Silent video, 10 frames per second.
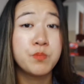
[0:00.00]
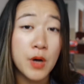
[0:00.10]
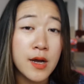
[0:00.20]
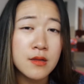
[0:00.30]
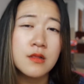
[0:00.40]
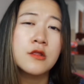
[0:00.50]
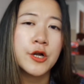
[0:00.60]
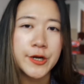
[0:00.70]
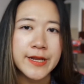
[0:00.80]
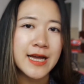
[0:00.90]
but
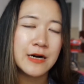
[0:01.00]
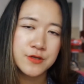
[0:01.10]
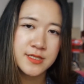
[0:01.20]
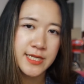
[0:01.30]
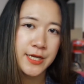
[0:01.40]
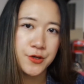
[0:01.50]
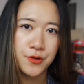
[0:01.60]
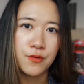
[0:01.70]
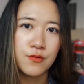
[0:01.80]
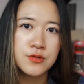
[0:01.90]
learning how to say
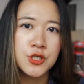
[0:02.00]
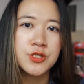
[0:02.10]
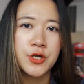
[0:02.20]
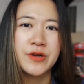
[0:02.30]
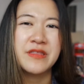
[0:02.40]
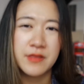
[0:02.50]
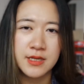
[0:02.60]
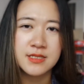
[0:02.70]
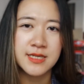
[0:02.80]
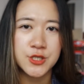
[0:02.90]
no to certain
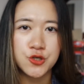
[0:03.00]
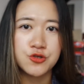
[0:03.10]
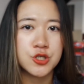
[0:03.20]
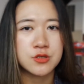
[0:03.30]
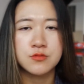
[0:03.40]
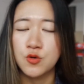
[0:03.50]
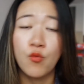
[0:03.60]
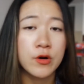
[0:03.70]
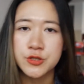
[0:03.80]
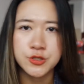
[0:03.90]
things that you just don't
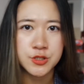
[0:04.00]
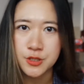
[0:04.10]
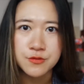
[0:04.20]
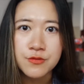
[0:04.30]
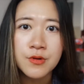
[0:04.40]
want to do.